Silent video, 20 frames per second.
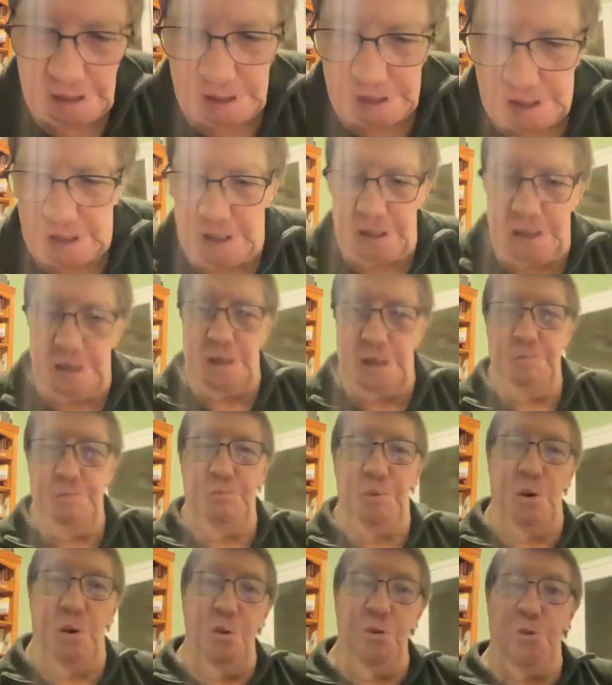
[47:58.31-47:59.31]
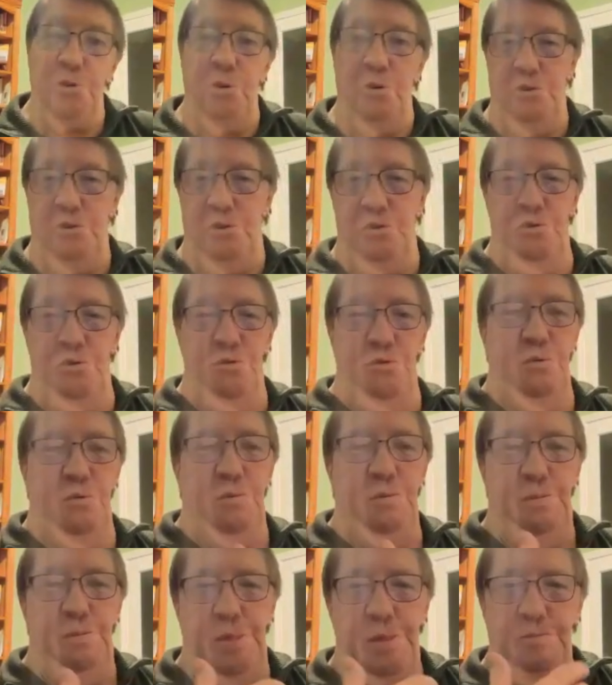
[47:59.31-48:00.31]
but also to
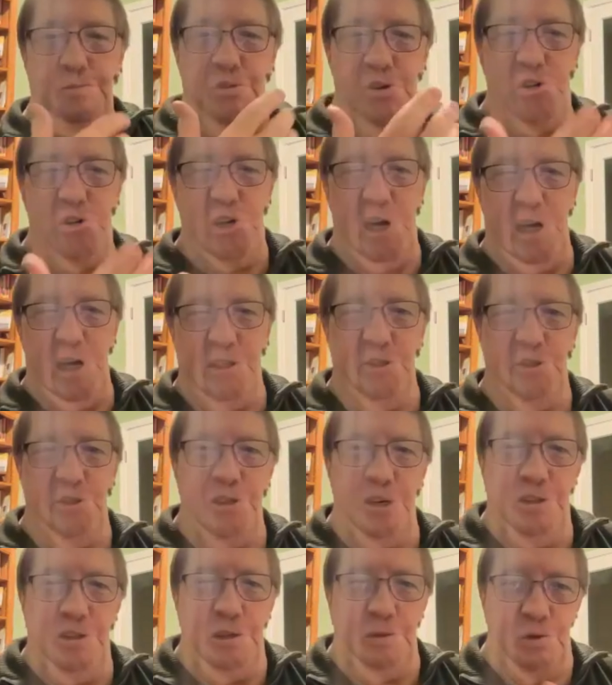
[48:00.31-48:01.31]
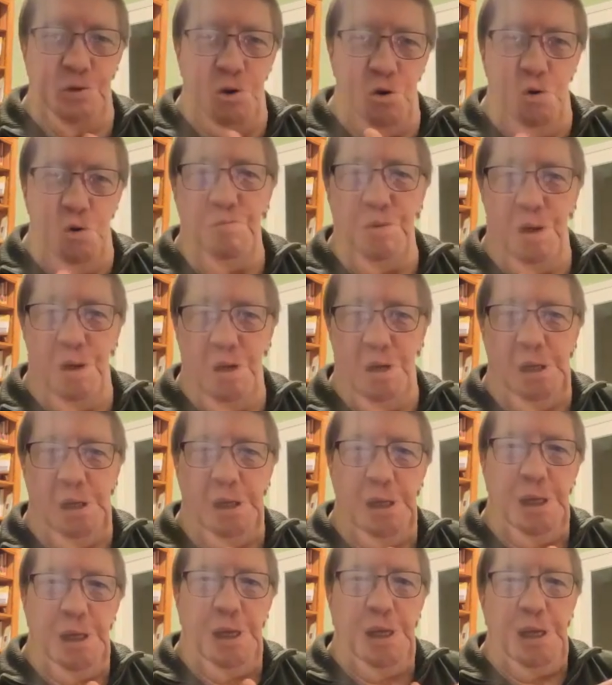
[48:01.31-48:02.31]
project a sense of hope.
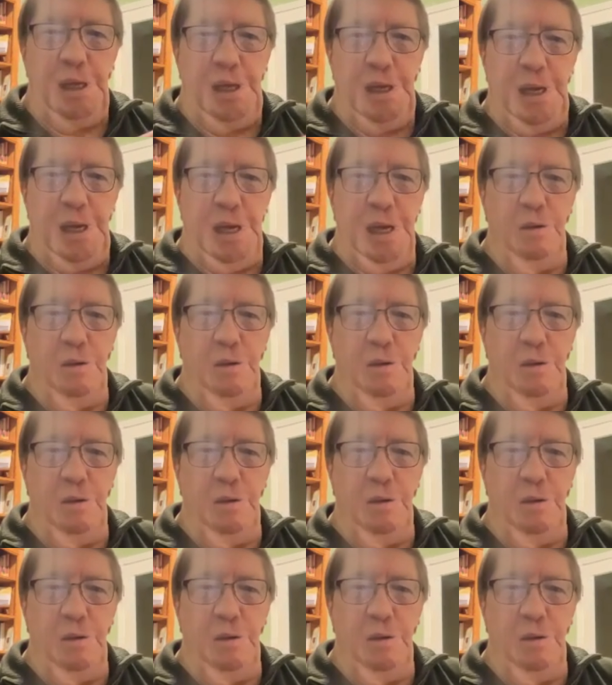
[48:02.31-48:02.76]
Sure.